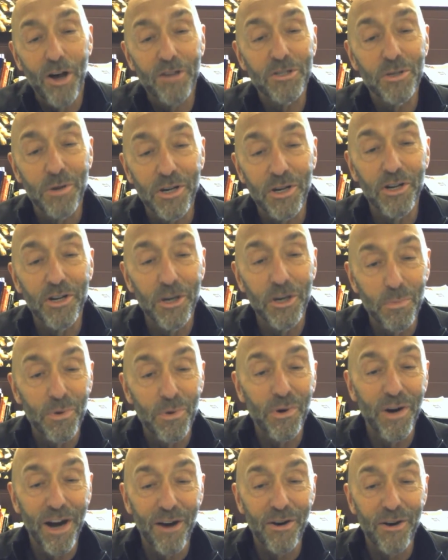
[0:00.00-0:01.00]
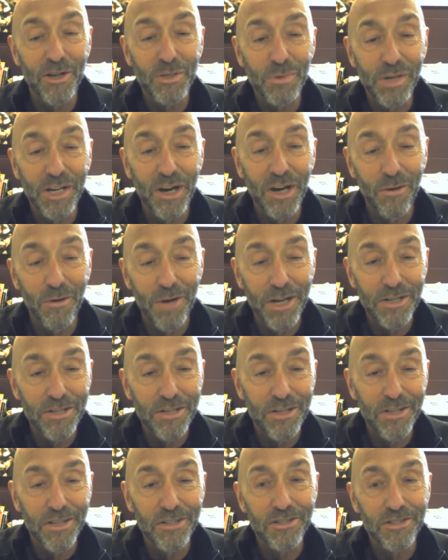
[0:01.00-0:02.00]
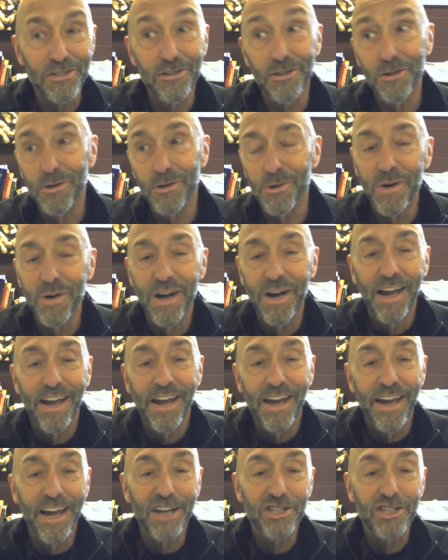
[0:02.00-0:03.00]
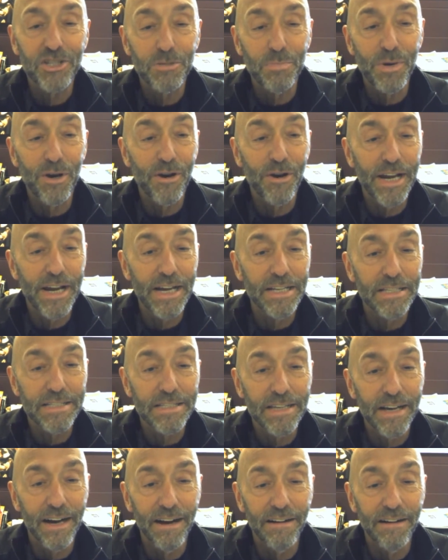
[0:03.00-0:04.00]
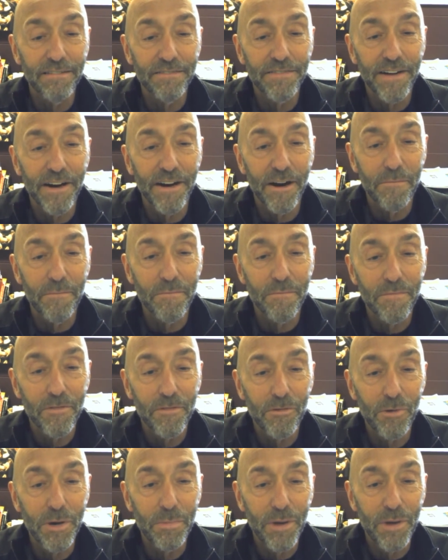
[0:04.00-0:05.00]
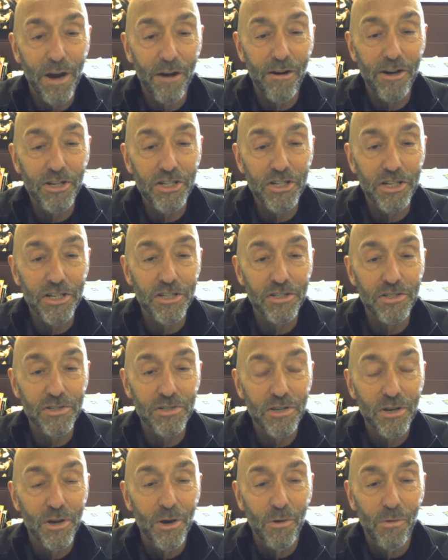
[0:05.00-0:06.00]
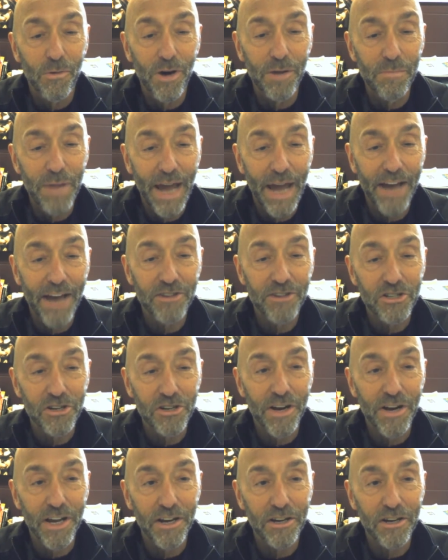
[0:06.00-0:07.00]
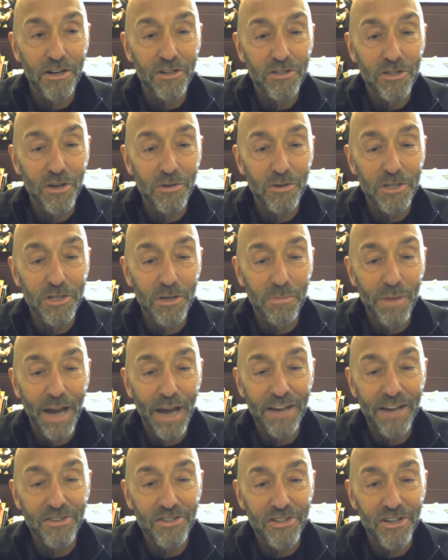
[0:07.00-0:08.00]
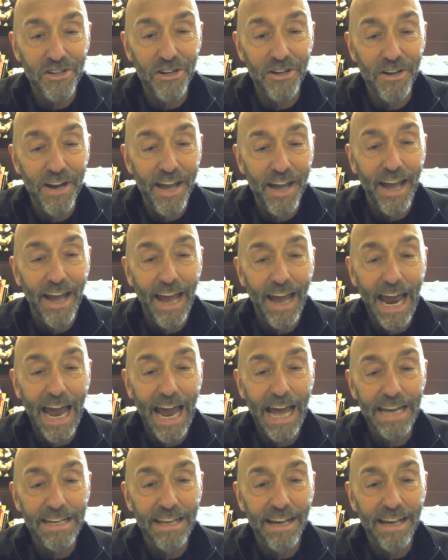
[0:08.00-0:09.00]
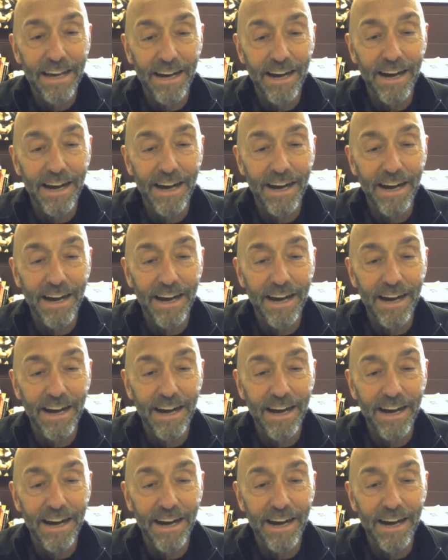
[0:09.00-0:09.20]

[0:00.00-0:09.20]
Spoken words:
also a good prayer as we go into this new experience of three parishes, one pastor and an associate pastor, and